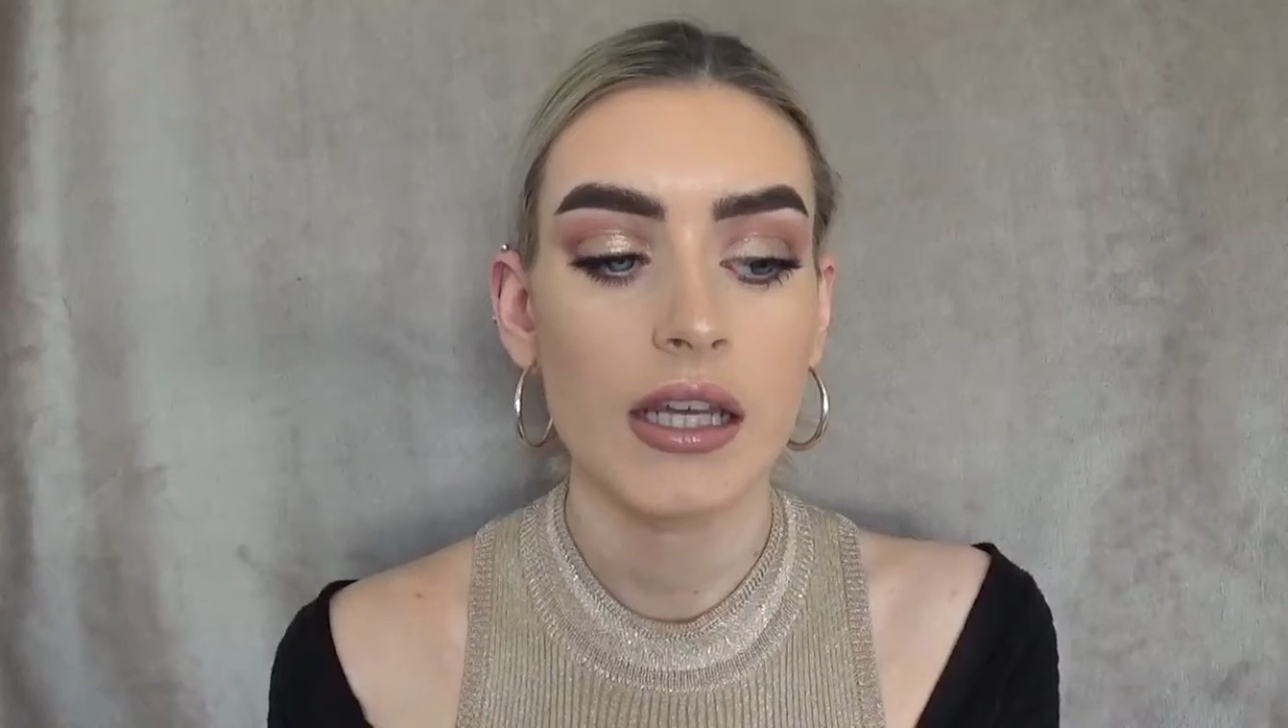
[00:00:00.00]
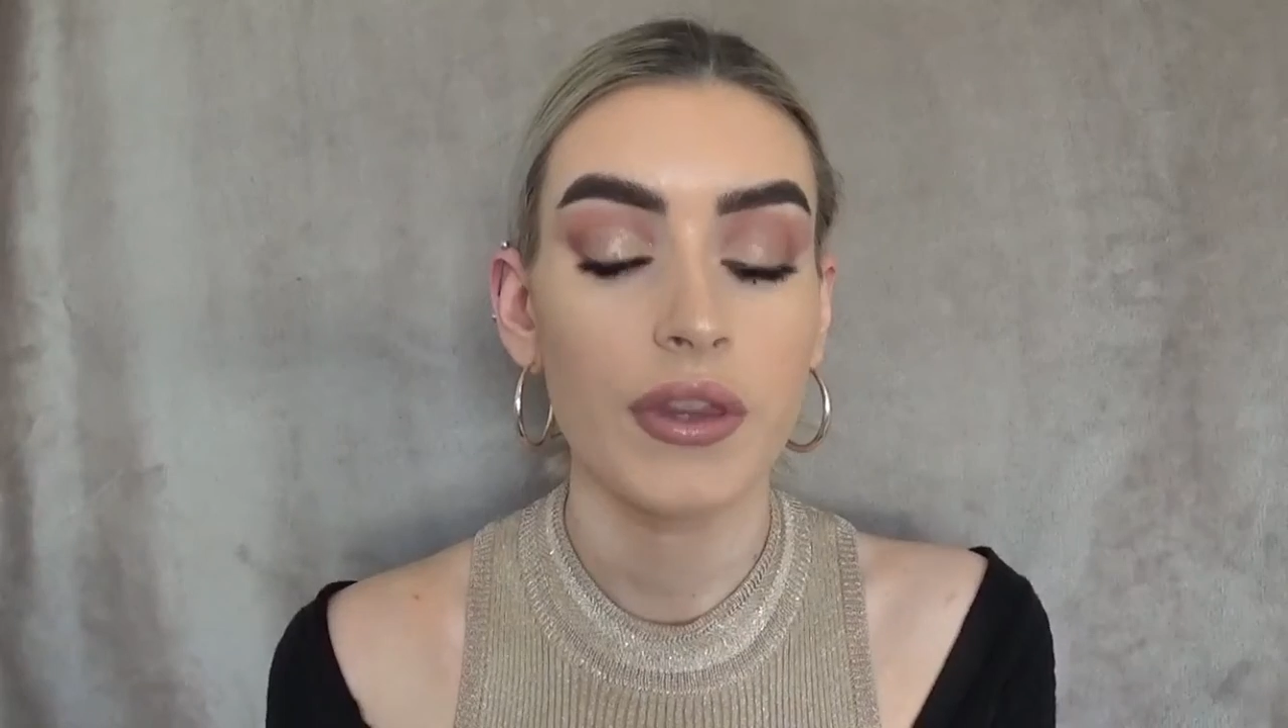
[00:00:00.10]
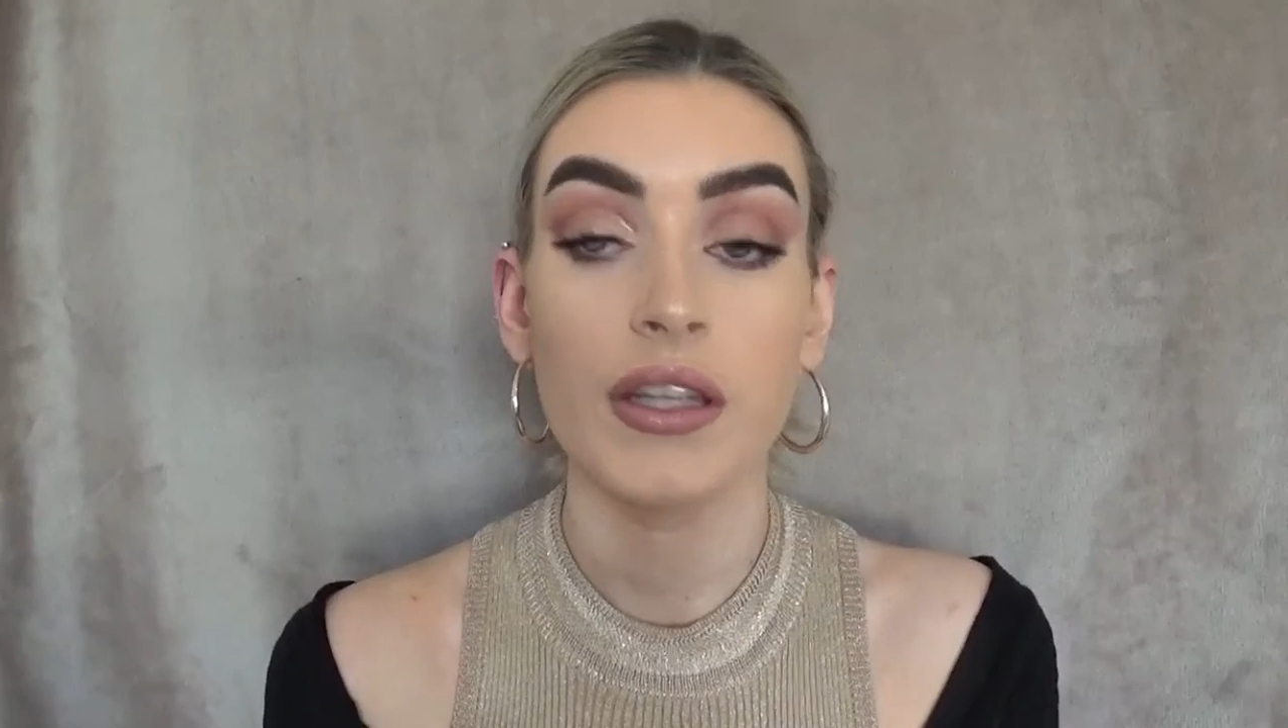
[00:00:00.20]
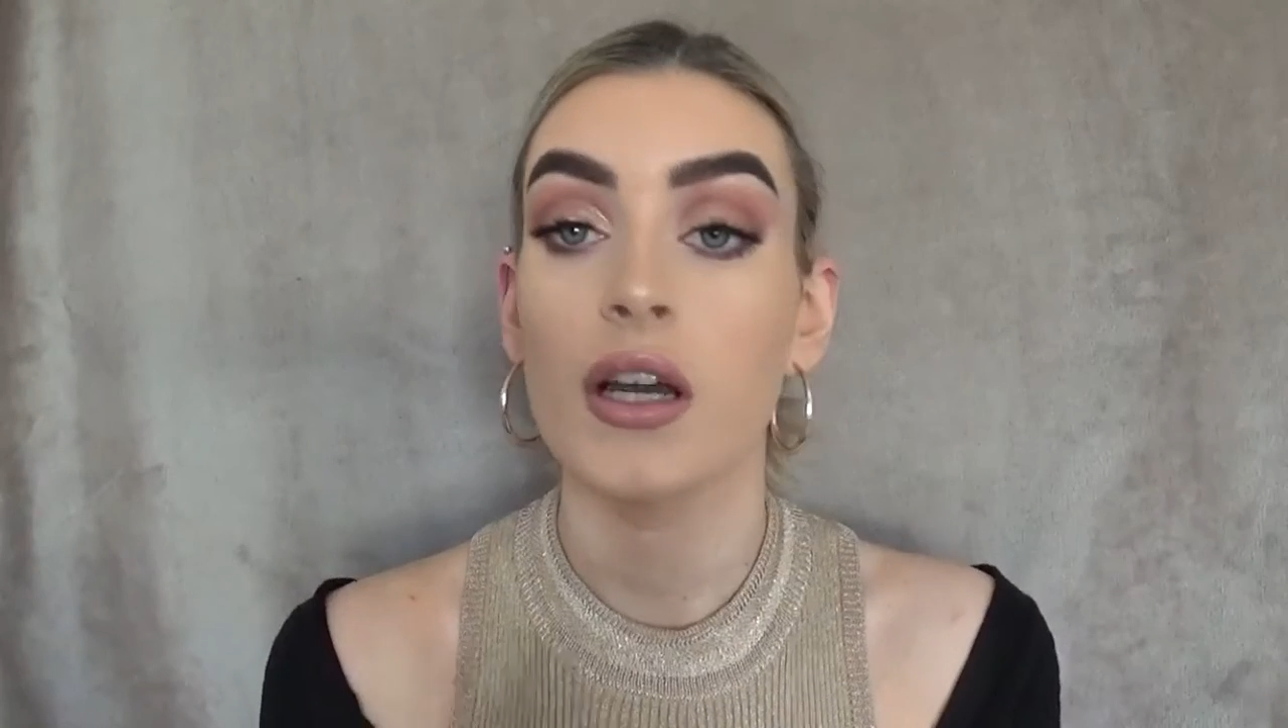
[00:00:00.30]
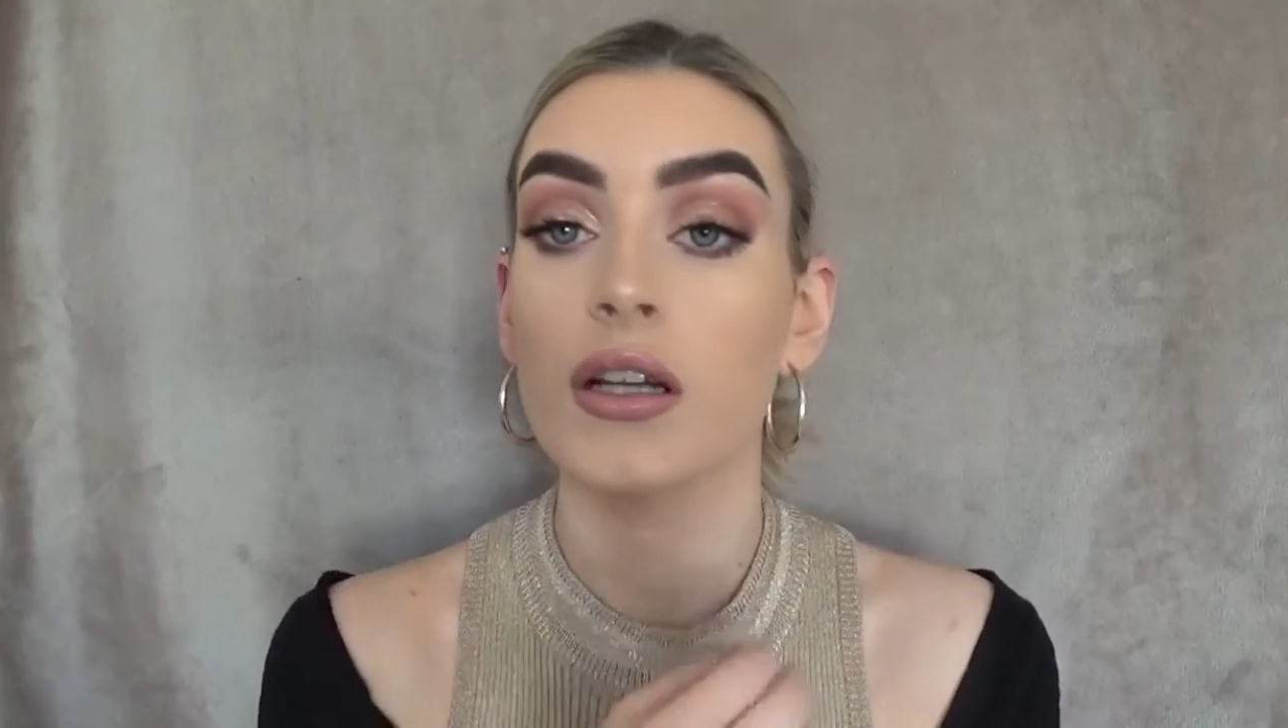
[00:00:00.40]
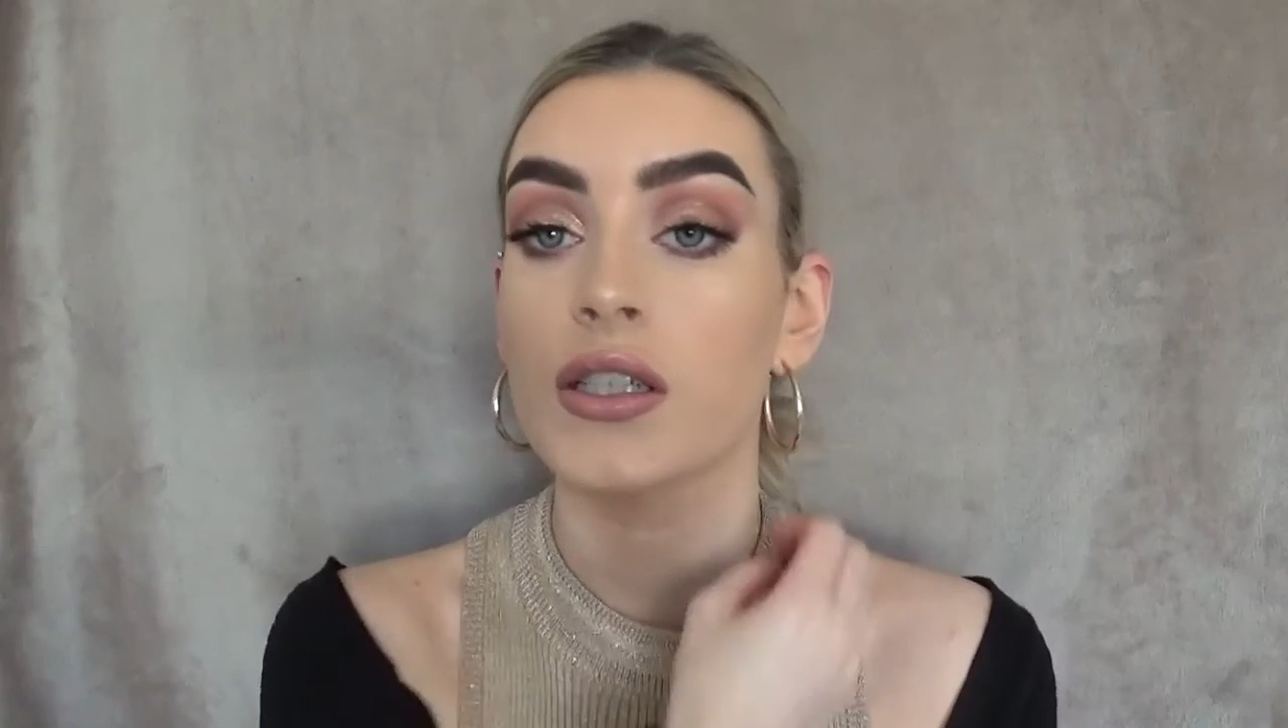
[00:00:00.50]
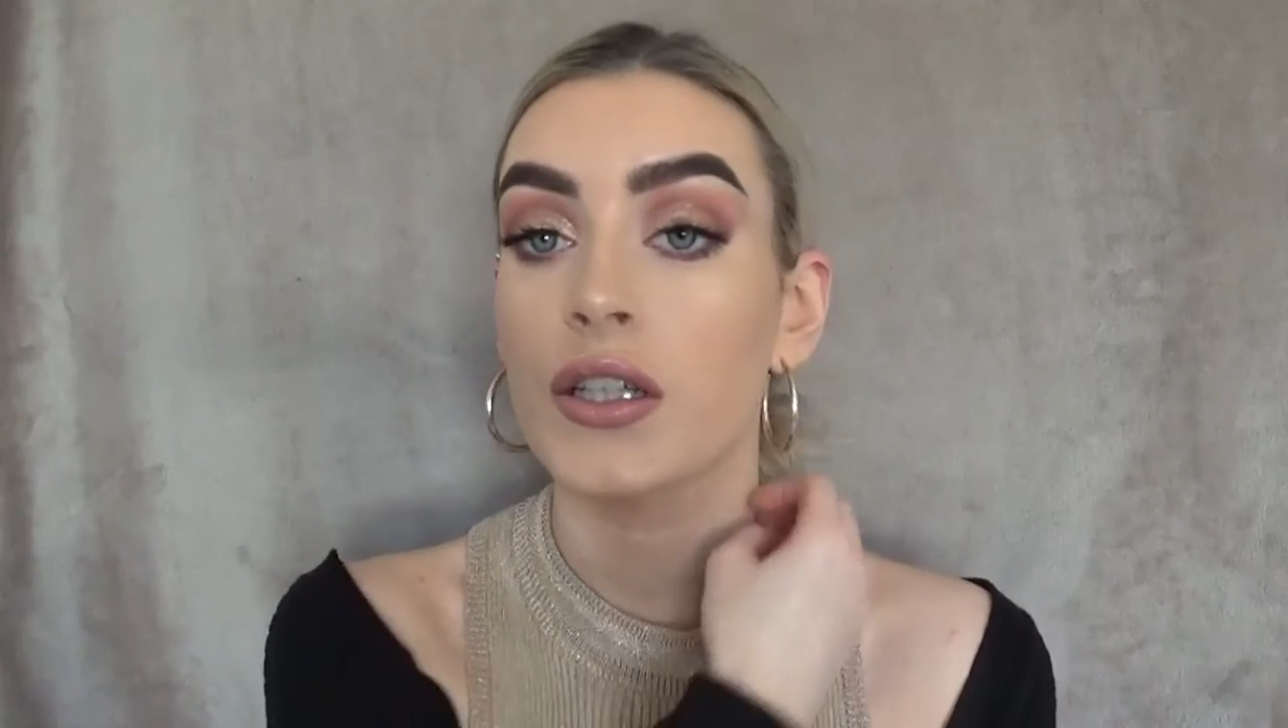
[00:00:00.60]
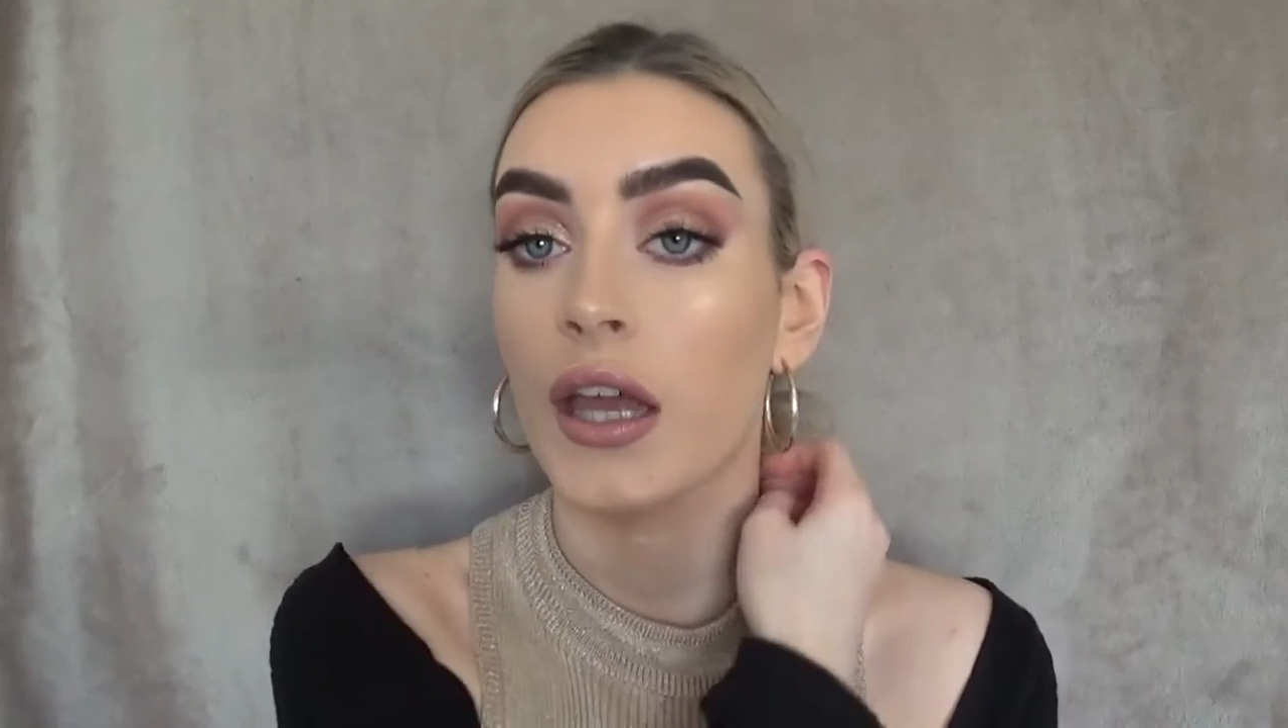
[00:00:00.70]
the doctor